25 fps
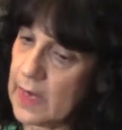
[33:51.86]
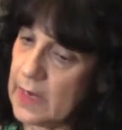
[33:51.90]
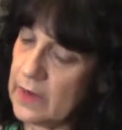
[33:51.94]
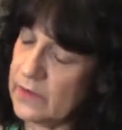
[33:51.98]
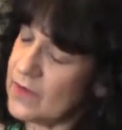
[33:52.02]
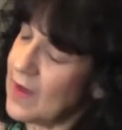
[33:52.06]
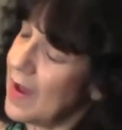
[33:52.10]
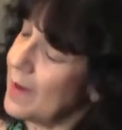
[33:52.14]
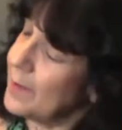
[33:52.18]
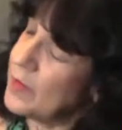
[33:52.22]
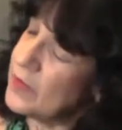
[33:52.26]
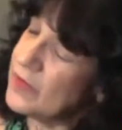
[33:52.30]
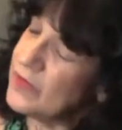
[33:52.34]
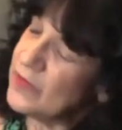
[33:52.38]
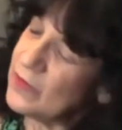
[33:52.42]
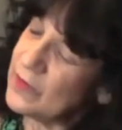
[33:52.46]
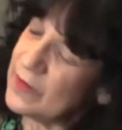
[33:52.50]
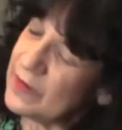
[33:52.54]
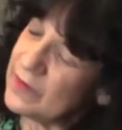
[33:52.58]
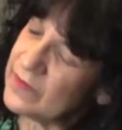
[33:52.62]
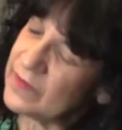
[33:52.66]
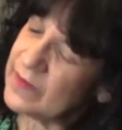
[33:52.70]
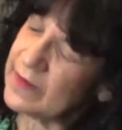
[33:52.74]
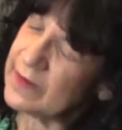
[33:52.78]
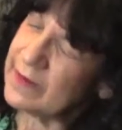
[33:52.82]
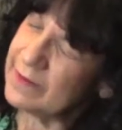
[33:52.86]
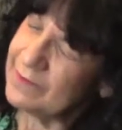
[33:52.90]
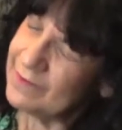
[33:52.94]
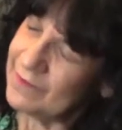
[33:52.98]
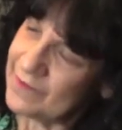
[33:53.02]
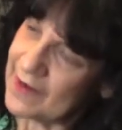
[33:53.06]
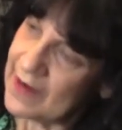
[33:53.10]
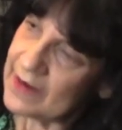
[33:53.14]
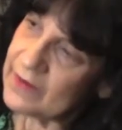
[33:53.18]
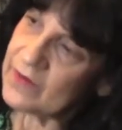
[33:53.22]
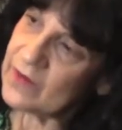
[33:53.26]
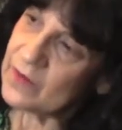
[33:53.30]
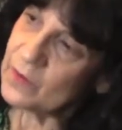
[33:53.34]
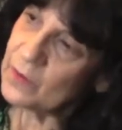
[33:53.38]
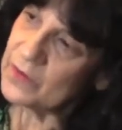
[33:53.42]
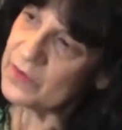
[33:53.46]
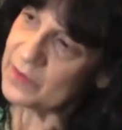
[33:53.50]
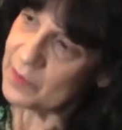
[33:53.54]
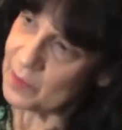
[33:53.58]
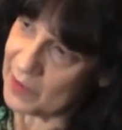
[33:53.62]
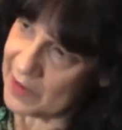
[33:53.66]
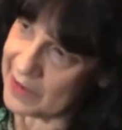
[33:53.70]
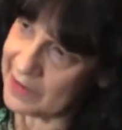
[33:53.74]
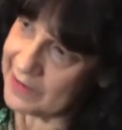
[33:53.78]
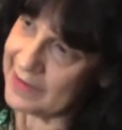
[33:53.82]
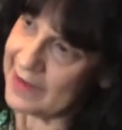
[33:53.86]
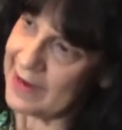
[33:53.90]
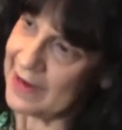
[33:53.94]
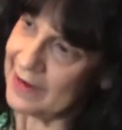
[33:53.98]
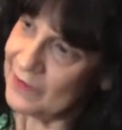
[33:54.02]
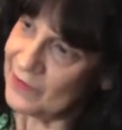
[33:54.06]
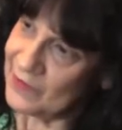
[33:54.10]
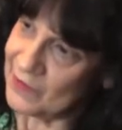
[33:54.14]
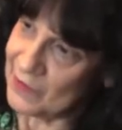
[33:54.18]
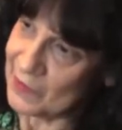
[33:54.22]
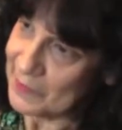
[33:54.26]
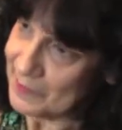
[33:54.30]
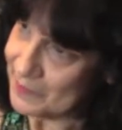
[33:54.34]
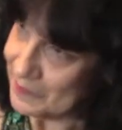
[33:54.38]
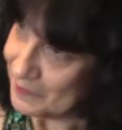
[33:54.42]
opportunistic infection was brain cancer.